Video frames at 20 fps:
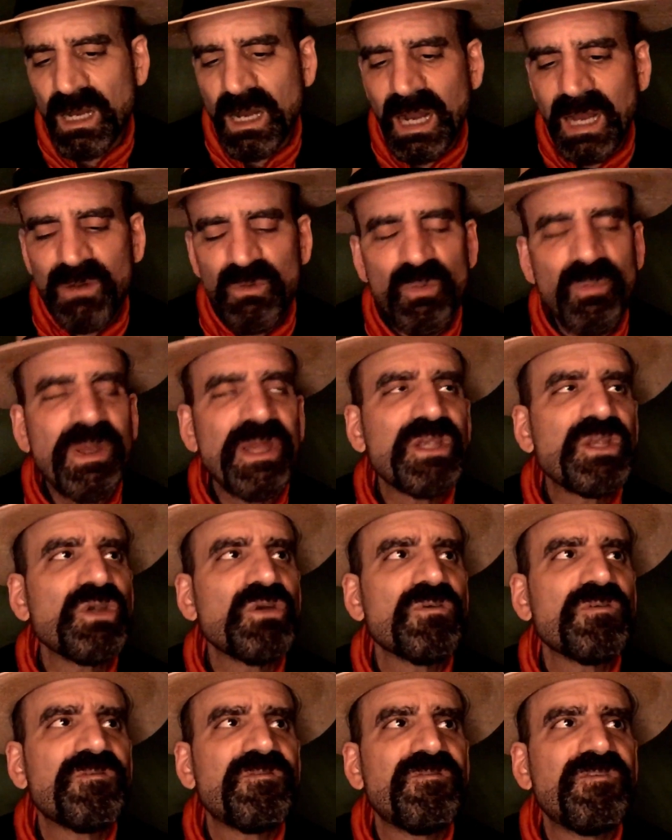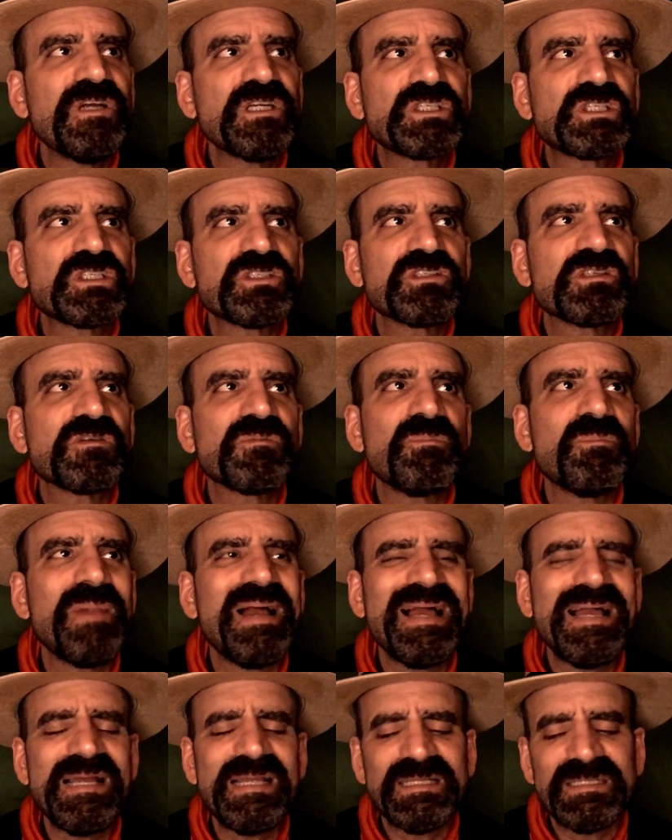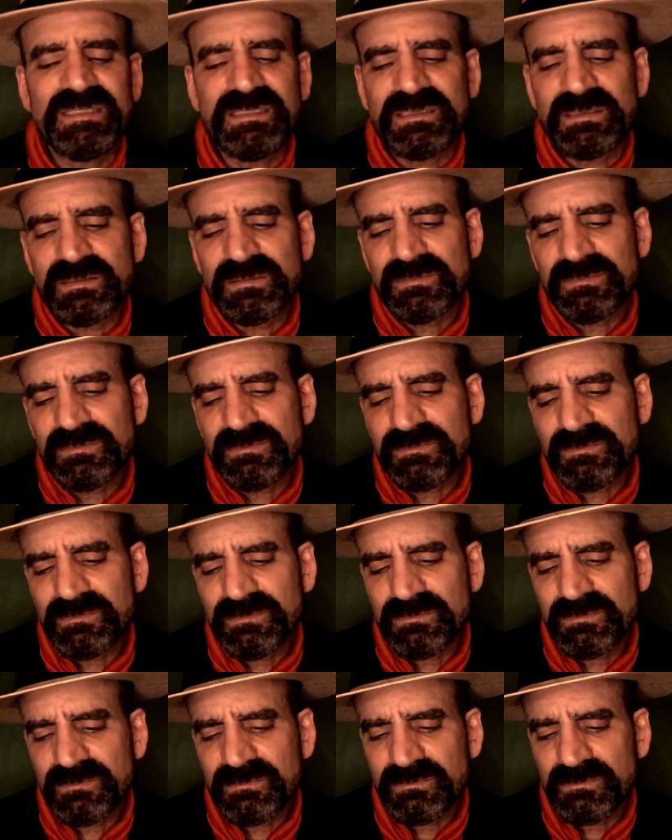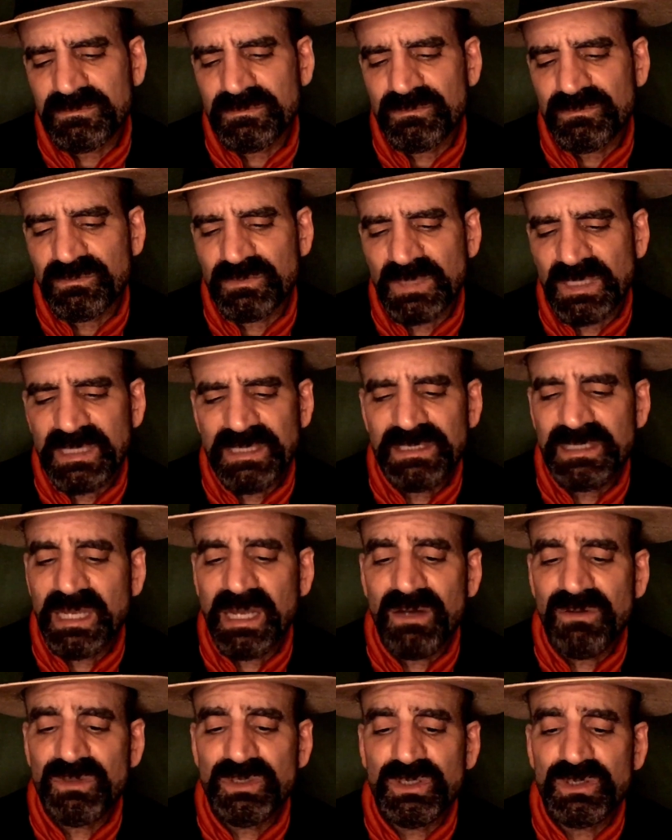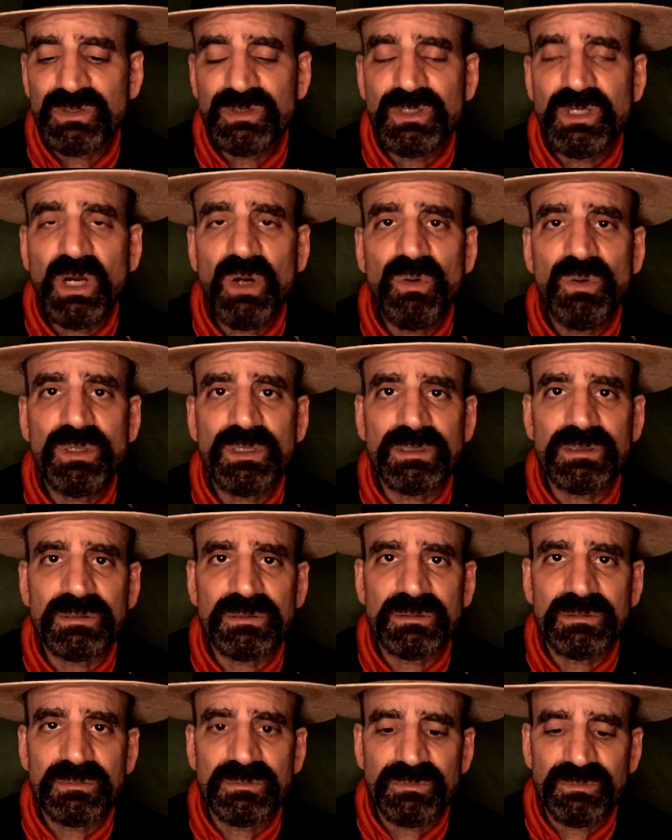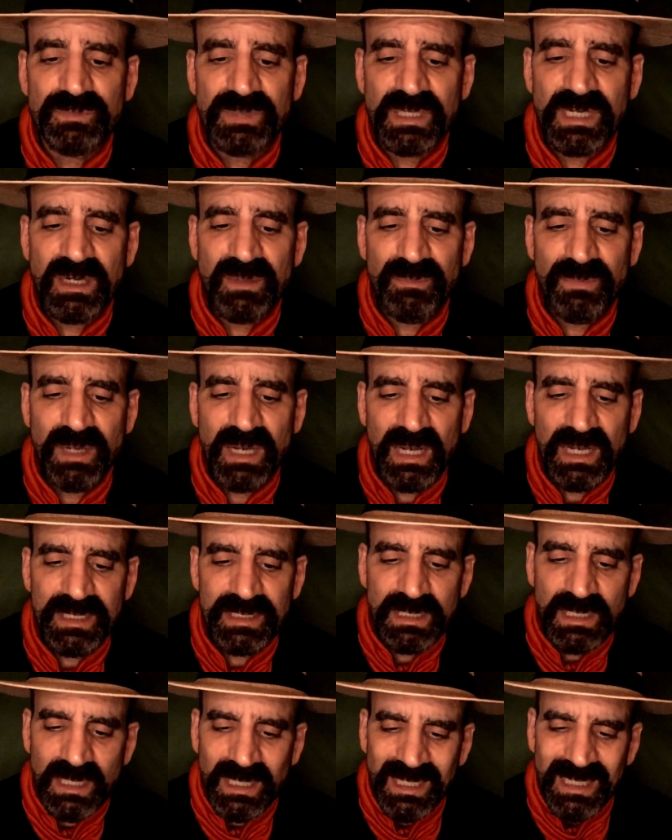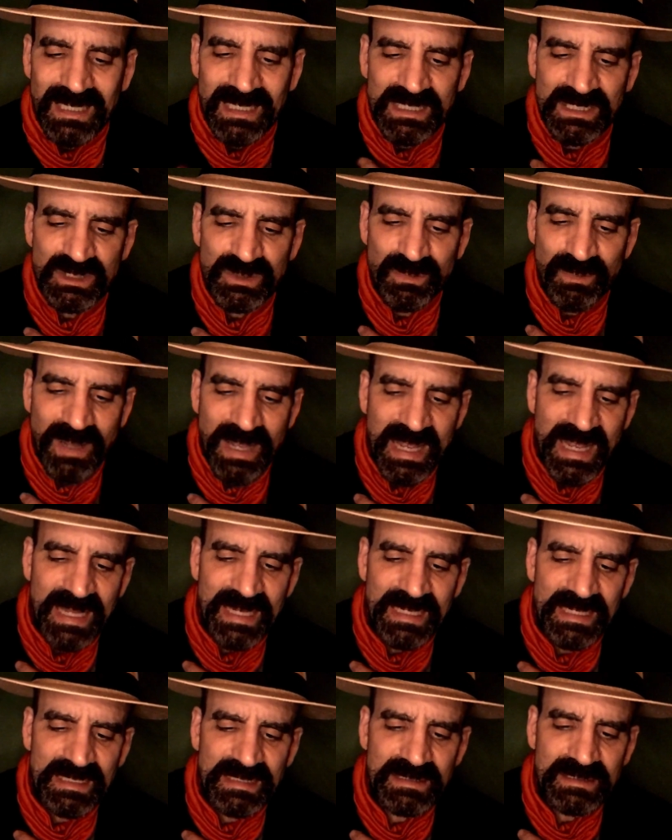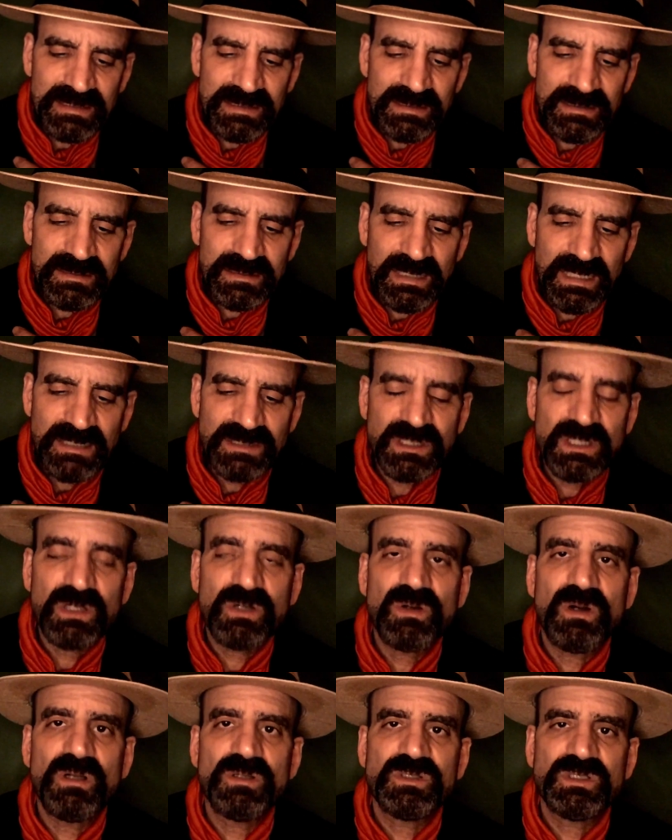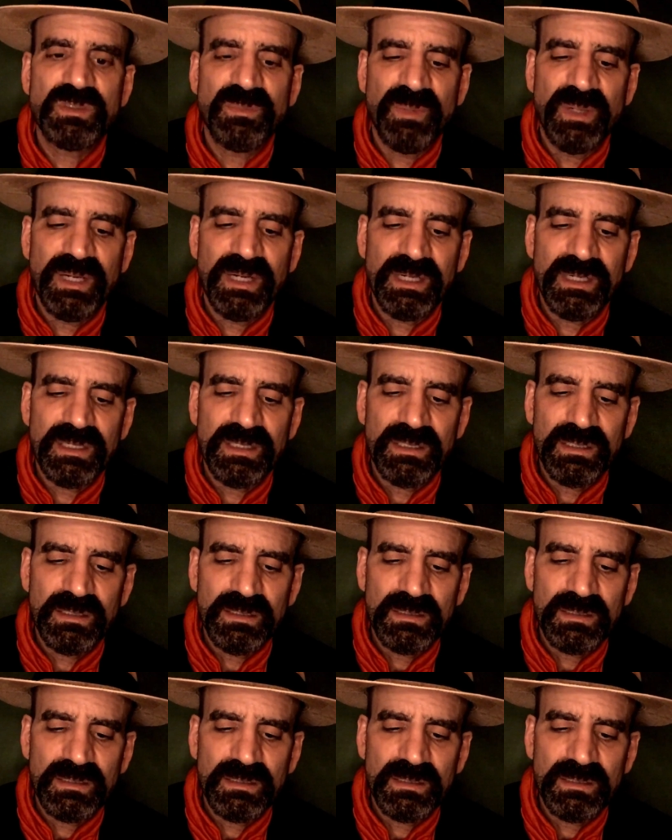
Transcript: I will make you fishers of men. Lay down your yoke and pick up mine. Each man has a cross to bear.